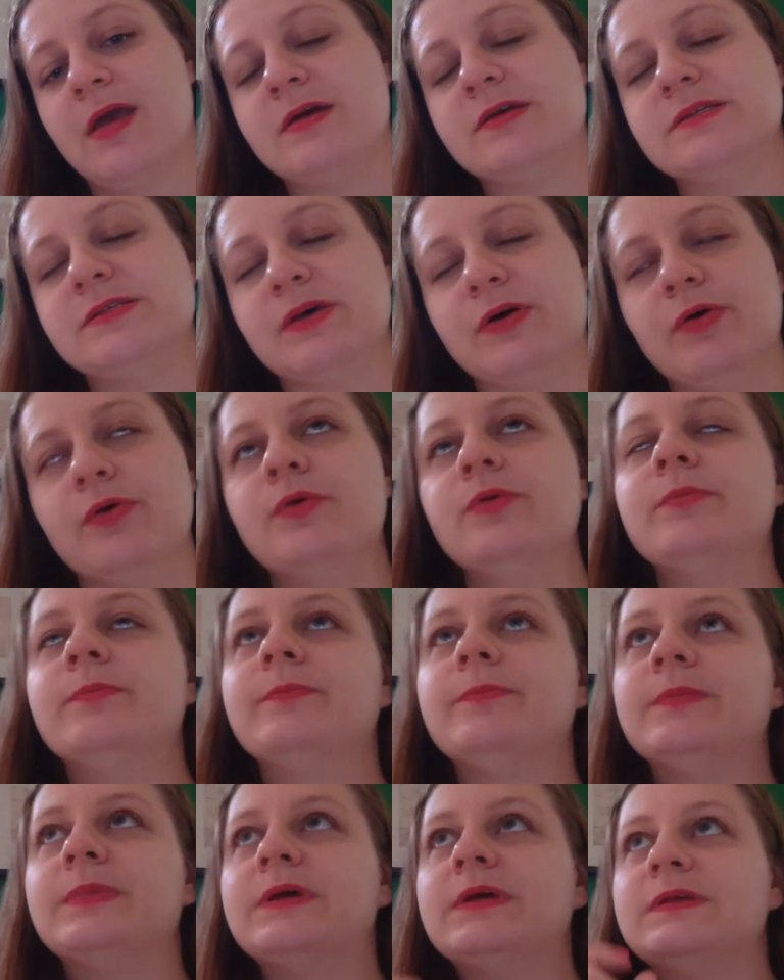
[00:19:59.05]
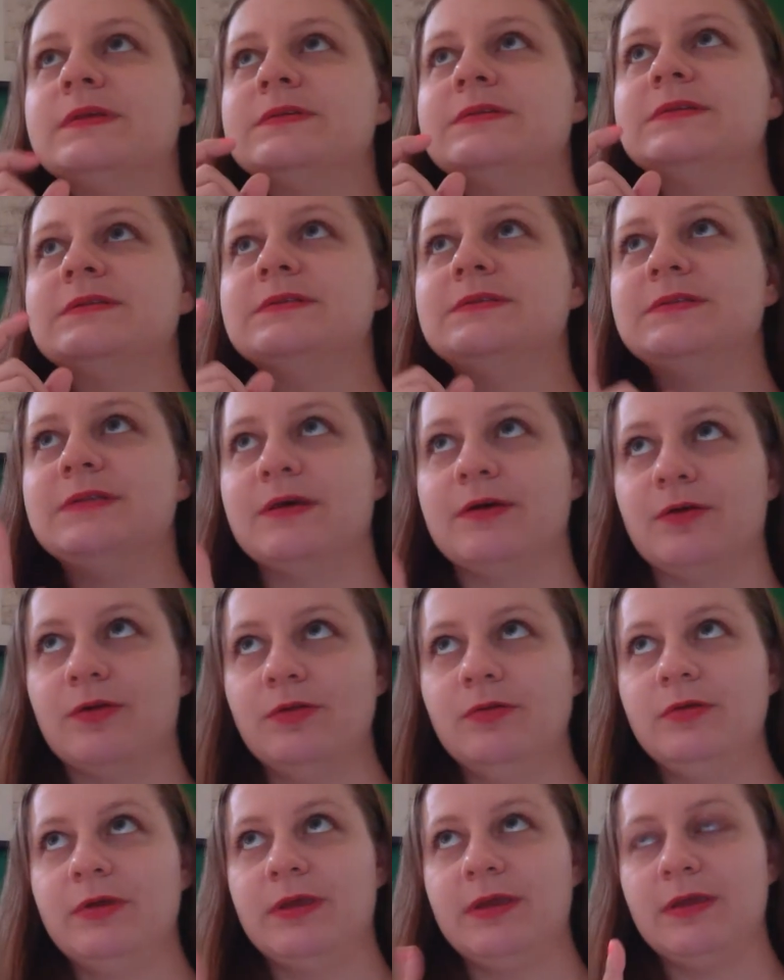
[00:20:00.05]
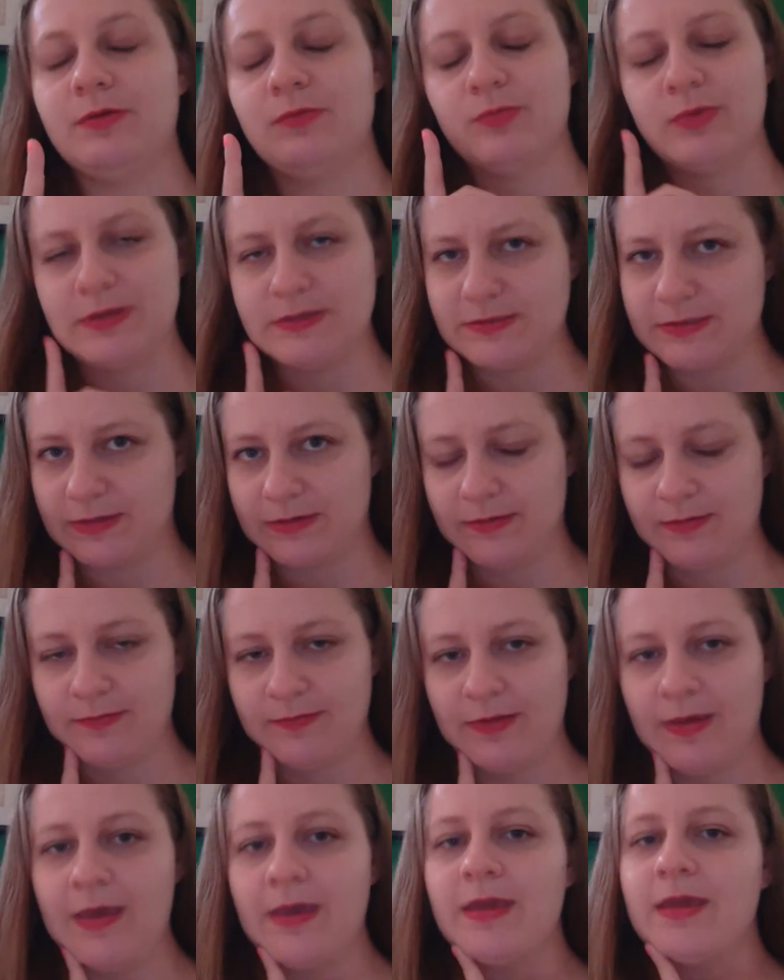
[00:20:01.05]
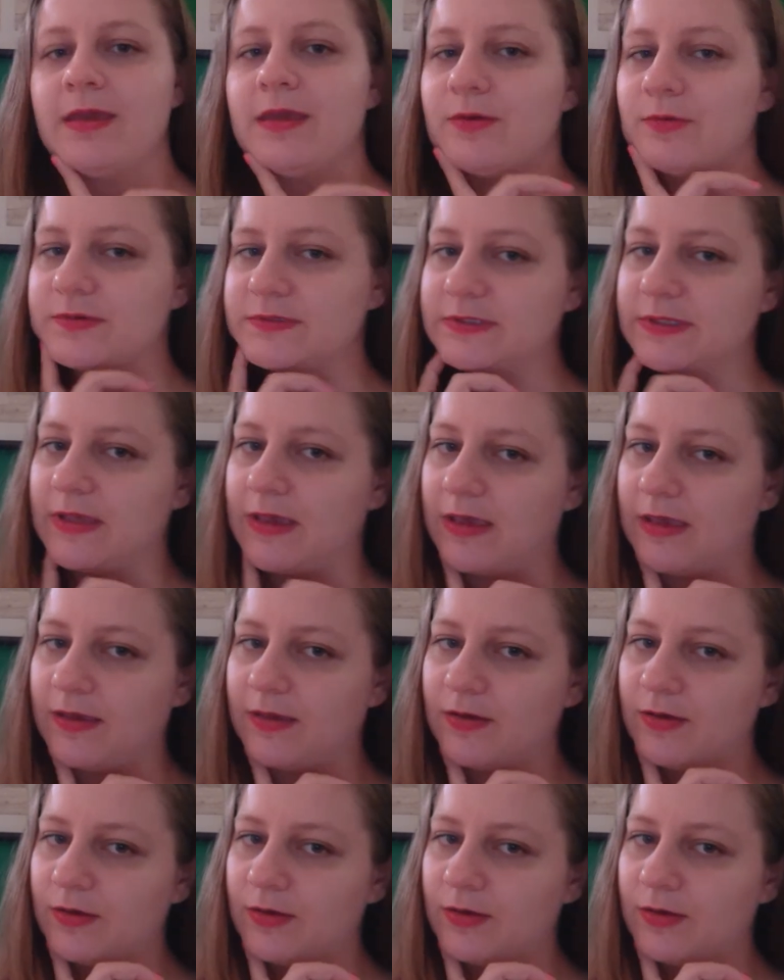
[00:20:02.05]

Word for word: So, still, he reasoned, he was like,